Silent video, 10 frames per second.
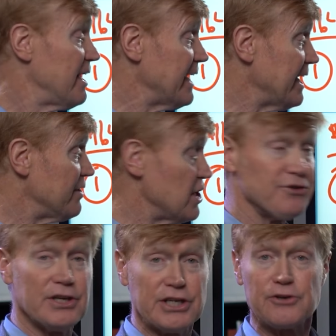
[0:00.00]
in
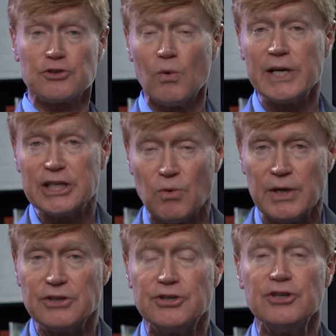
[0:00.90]
the year
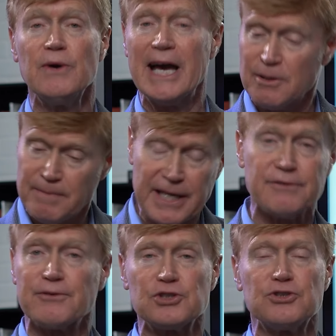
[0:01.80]
2022 had to pay
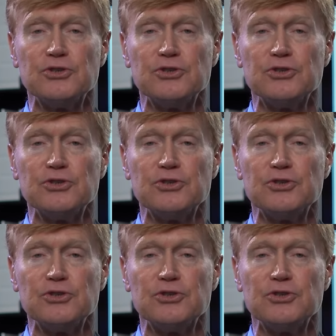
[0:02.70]
the first